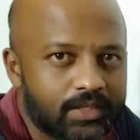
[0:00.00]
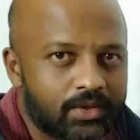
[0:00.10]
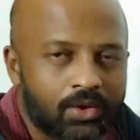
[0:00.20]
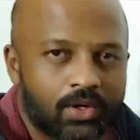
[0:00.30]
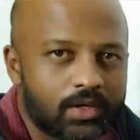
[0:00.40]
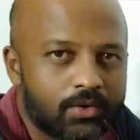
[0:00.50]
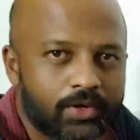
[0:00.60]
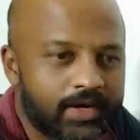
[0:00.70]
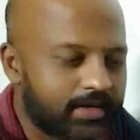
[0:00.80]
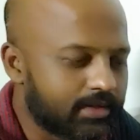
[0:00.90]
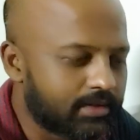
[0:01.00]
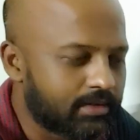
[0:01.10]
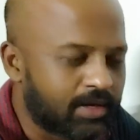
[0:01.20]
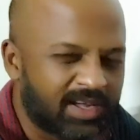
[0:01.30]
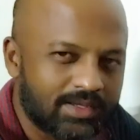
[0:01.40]
Not a good idea.
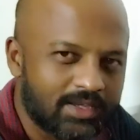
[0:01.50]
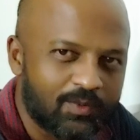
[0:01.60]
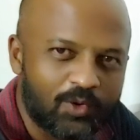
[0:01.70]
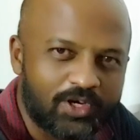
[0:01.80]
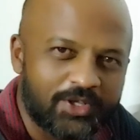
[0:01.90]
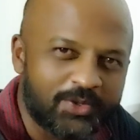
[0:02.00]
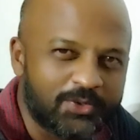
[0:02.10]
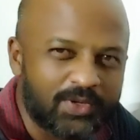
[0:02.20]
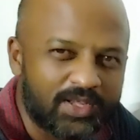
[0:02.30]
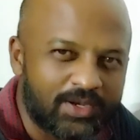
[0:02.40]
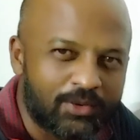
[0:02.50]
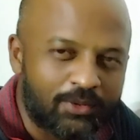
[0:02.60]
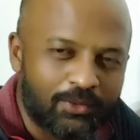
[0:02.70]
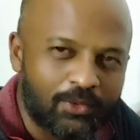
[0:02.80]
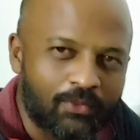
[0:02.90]
Lungs and water usually
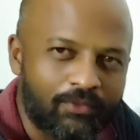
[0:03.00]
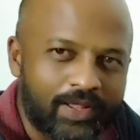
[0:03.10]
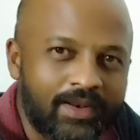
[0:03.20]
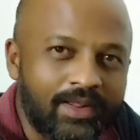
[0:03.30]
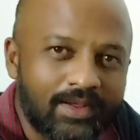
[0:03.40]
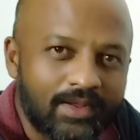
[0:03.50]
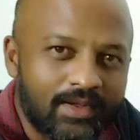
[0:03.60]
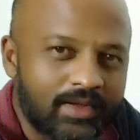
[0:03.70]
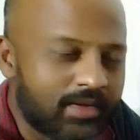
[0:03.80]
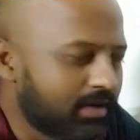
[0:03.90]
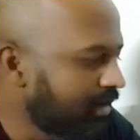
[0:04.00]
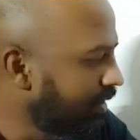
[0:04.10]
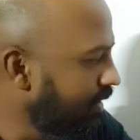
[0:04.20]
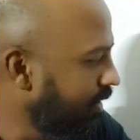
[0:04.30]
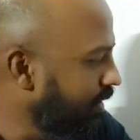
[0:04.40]
don't go well.
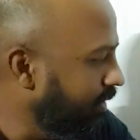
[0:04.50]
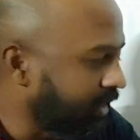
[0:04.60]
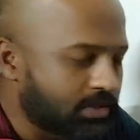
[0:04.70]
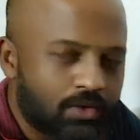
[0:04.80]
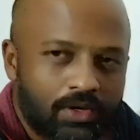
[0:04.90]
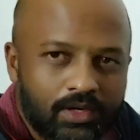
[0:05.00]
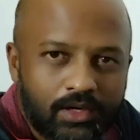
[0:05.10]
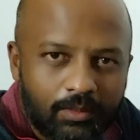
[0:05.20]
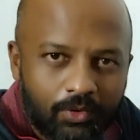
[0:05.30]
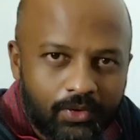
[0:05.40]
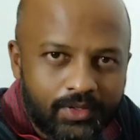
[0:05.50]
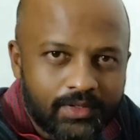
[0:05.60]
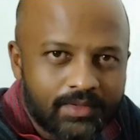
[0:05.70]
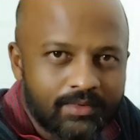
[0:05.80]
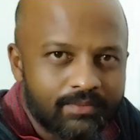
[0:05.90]
That's called a
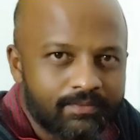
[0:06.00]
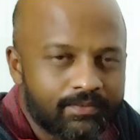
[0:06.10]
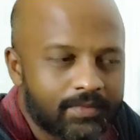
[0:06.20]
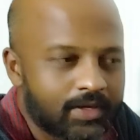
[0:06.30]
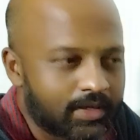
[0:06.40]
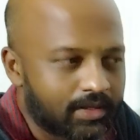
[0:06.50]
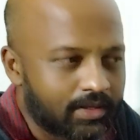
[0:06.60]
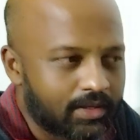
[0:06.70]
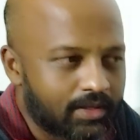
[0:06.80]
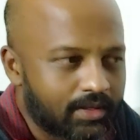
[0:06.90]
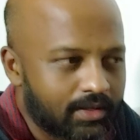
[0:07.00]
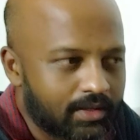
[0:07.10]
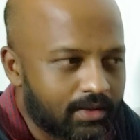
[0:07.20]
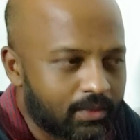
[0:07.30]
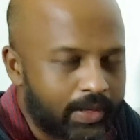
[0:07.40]
pneumonia.
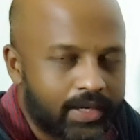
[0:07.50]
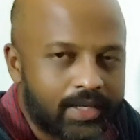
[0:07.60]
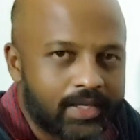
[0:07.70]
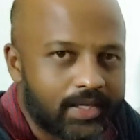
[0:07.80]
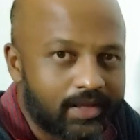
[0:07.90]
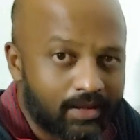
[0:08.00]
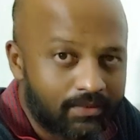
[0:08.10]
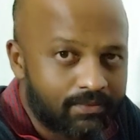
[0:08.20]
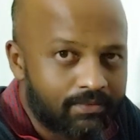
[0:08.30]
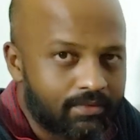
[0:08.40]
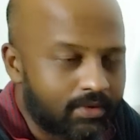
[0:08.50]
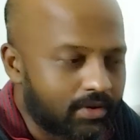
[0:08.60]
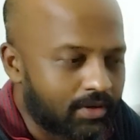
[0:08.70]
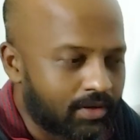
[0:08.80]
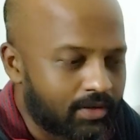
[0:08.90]
Quickly, if
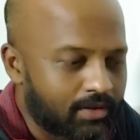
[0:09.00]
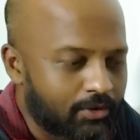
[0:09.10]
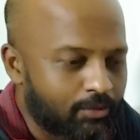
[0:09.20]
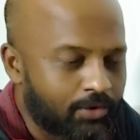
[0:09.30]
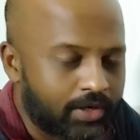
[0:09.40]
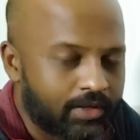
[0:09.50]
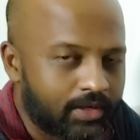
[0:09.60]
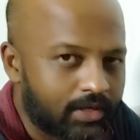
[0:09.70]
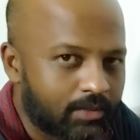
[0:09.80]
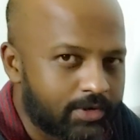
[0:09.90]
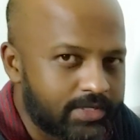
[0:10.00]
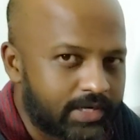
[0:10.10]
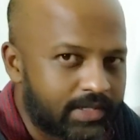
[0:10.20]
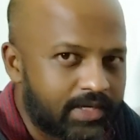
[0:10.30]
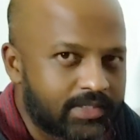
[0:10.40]
your body recovers
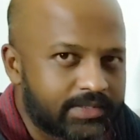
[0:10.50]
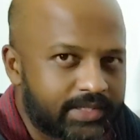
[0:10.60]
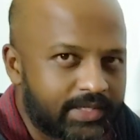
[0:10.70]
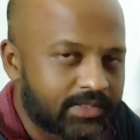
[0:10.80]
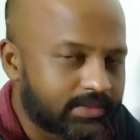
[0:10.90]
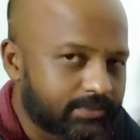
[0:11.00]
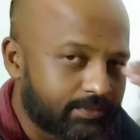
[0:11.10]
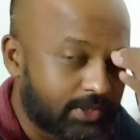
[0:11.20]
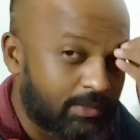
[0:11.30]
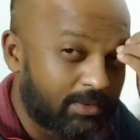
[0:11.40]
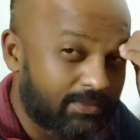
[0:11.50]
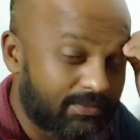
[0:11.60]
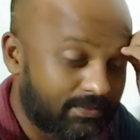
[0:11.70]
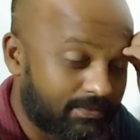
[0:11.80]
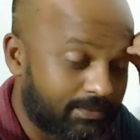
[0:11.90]
at that stage, some
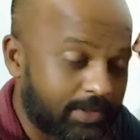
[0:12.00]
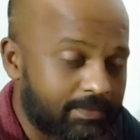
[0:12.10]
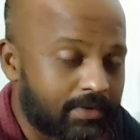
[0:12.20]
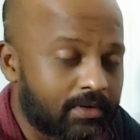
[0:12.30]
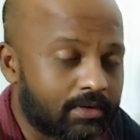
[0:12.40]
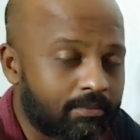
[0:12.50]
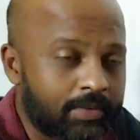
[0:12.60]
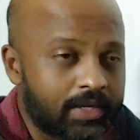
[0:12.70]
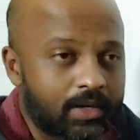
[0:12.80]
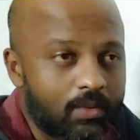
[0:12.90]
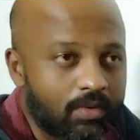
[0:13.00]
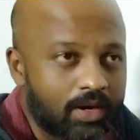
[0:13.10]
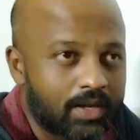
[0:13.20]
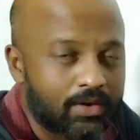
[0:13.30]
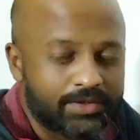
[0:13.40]
of people may
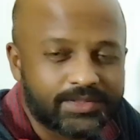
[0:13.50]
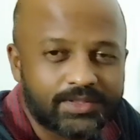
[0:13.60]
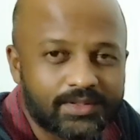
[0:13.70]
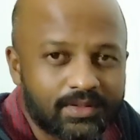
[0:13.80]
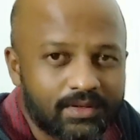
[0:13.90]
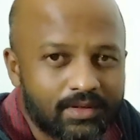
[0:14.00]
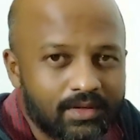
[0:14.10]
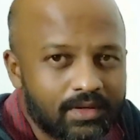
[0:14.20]
require oxygen.